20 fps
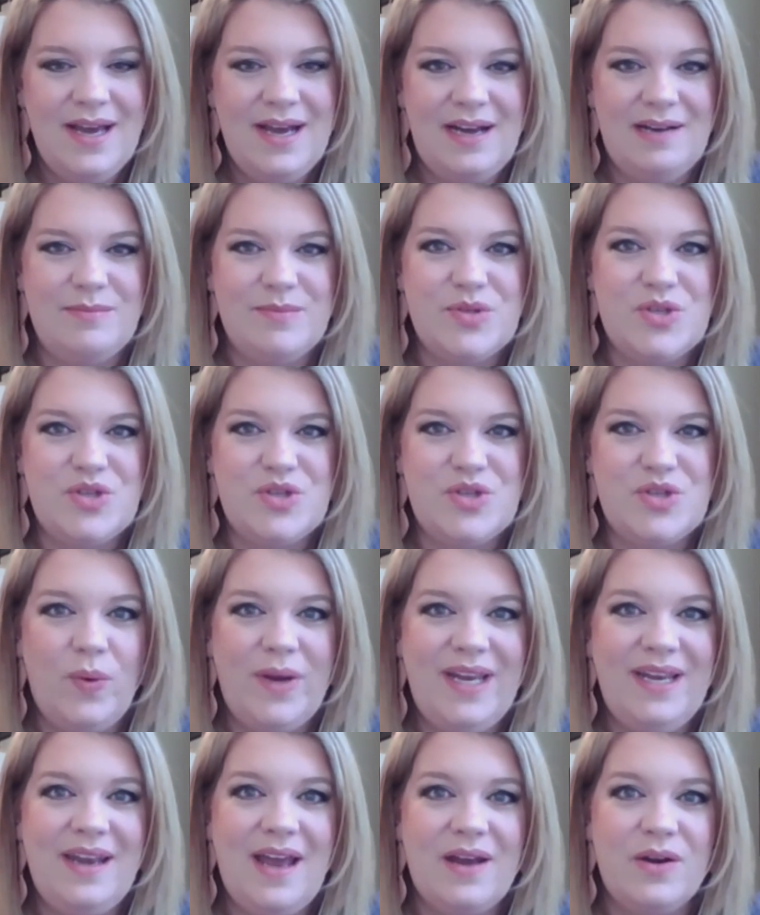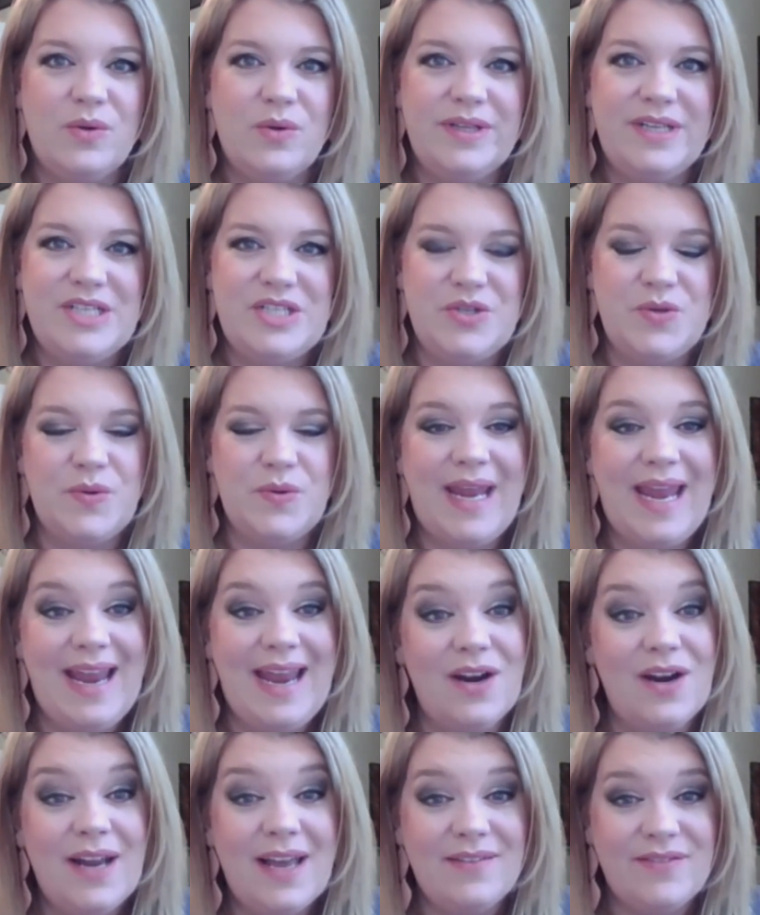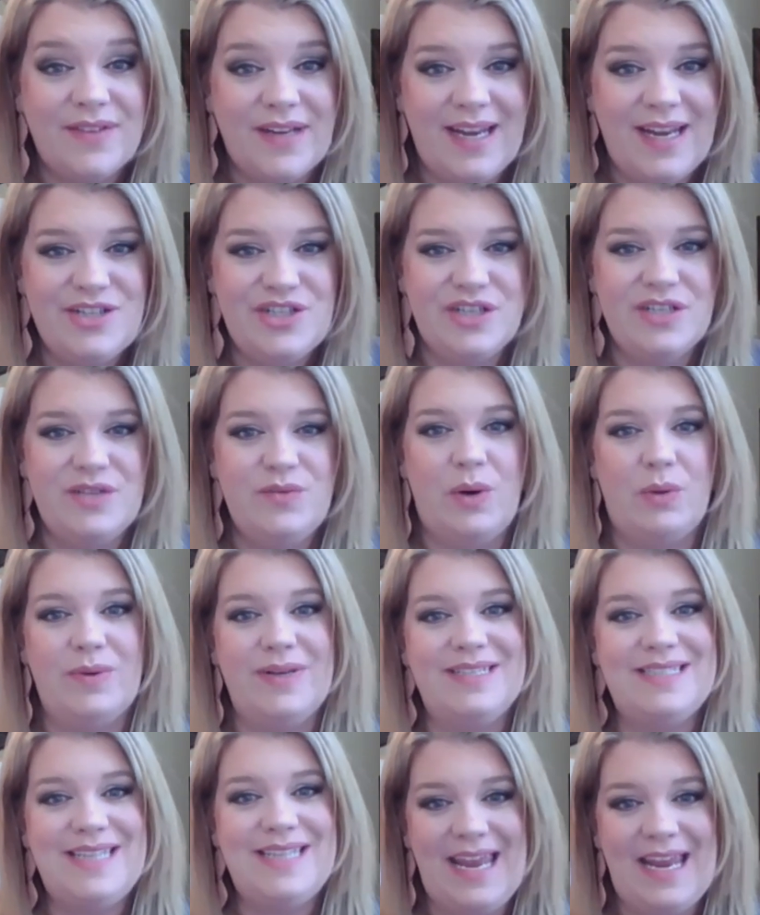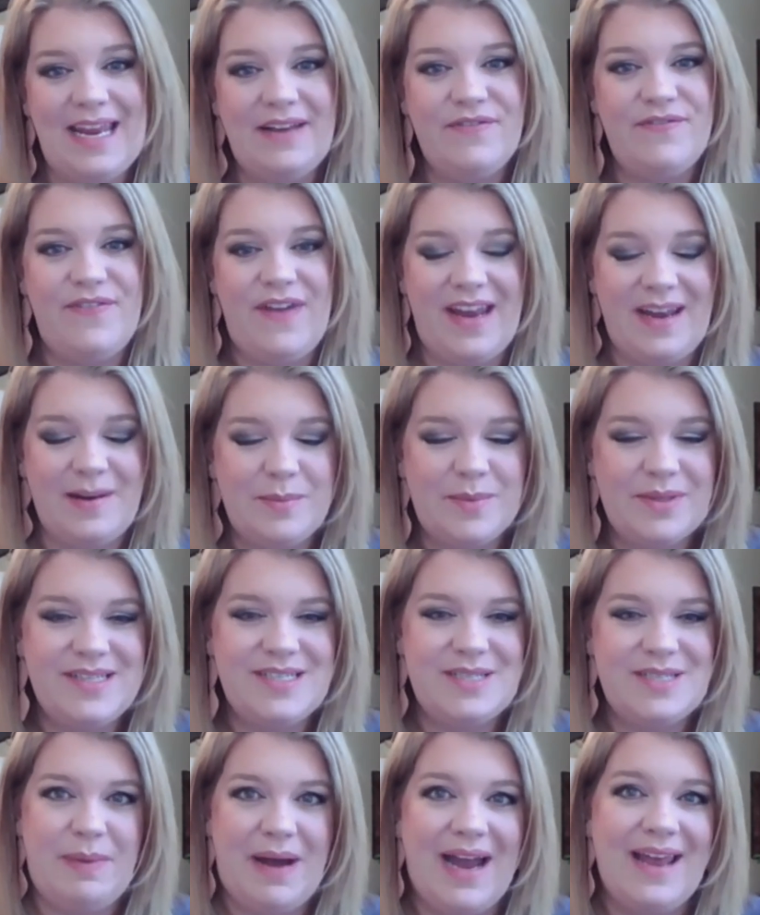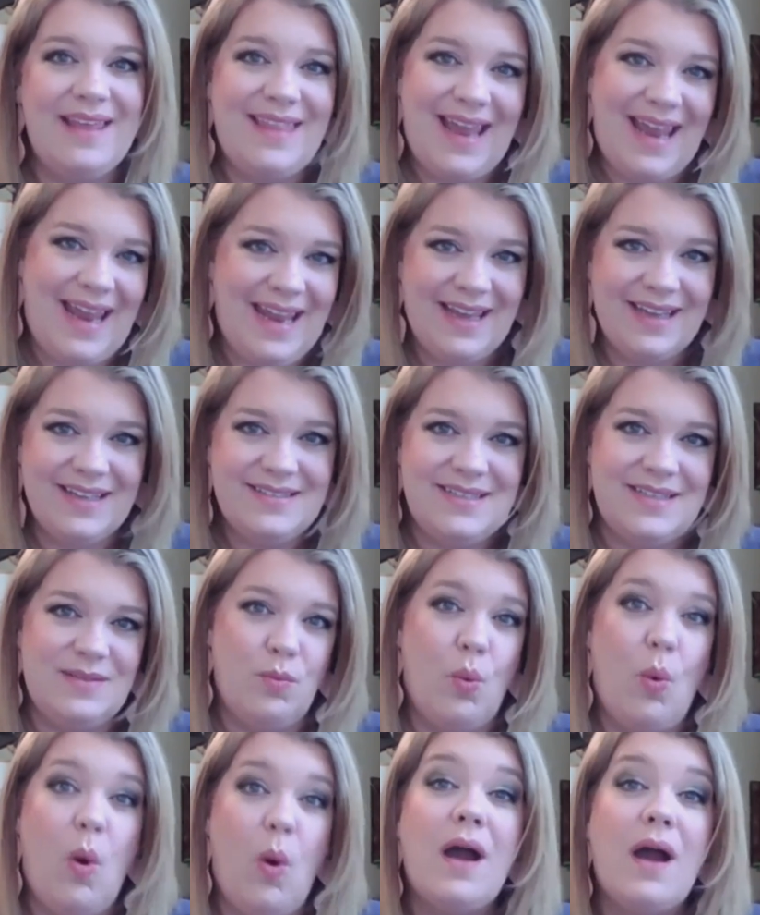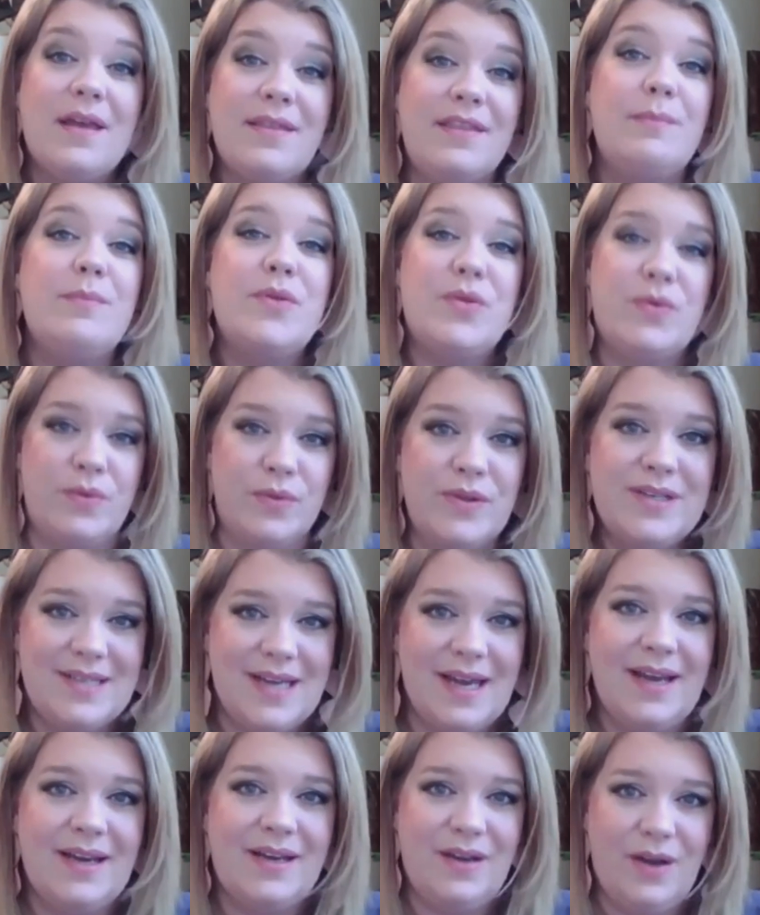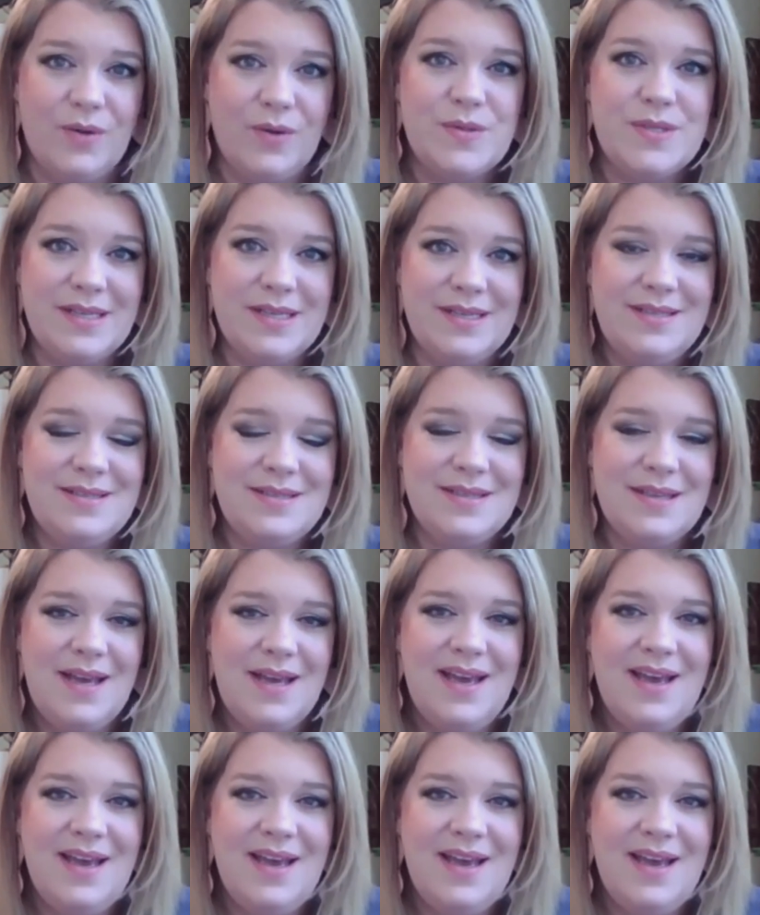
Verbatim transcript: Um, so we not only do care navigation, where we take families by the hand and walk them through the diagnosis,